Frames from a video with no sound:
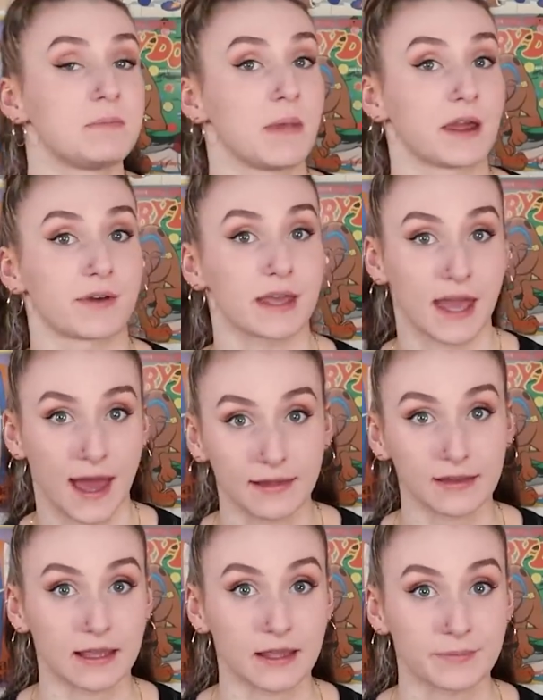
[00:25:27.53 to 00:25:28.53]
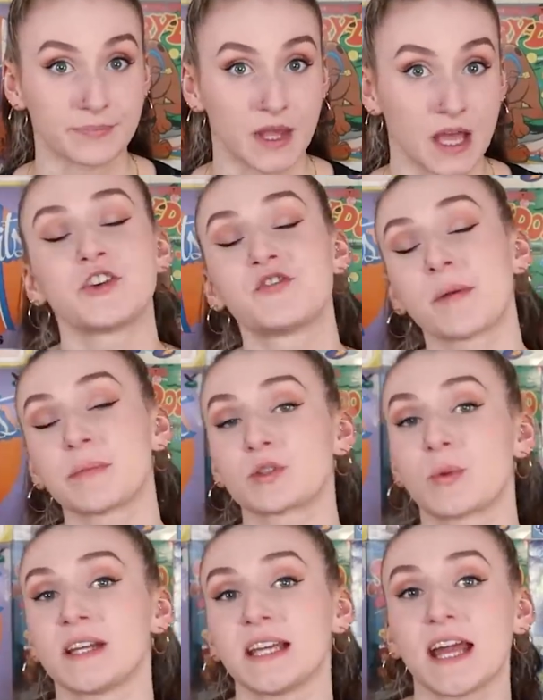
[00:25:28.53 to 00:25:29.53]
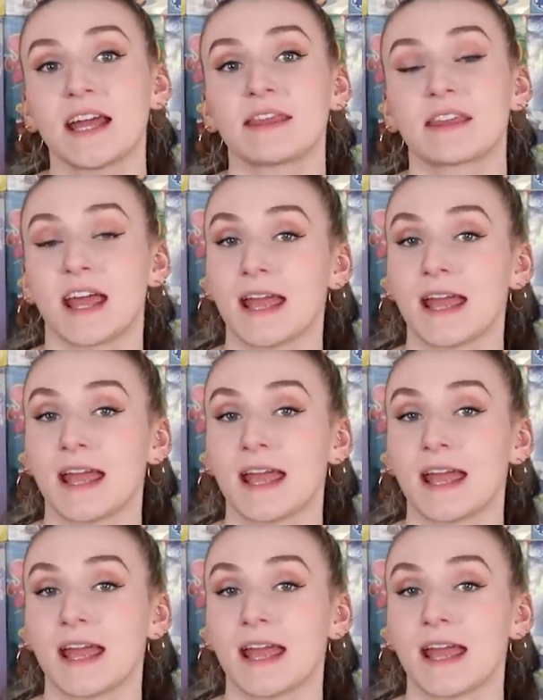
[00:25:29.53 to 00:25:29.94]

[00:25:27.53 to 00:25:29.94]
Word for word: and Mary Kelly. On November 28,